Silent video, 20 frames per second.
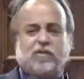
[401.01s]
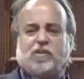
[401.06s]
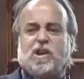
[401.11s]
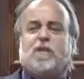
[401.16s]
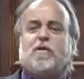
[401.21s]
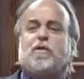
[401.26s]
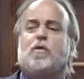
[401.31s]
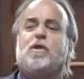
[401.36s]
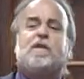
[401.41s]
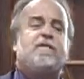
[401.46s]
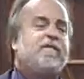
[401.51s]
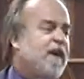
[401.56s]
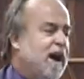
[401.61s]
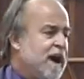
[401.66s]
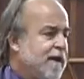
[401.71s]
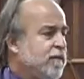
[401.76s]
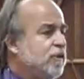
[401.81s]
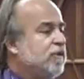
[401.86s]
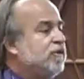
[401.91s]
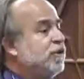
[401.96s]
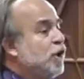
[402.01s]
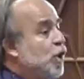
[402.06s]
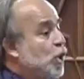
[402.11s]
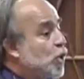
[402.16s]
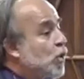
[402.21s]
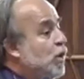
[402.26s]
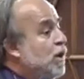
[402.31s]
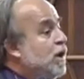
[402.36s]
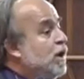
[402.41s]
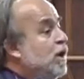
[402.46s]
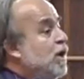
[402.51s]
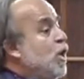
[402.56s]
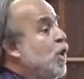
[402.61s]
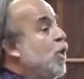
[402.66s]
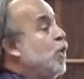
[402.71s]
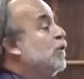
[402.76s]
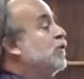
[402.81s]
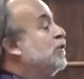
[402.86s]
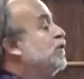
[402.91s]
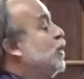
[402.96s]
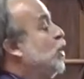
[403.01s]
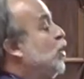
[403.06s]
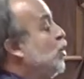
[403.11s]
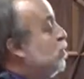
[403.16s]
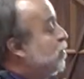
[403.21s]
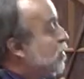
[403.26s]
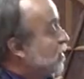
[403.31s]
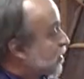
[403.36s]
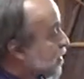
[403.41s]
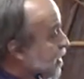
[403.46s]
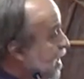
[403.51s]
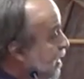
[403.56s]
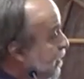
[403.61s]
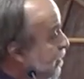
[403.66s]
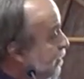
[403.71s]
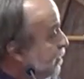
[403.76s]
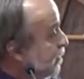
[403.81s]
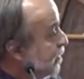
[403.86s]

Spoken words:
say 35 or so percent.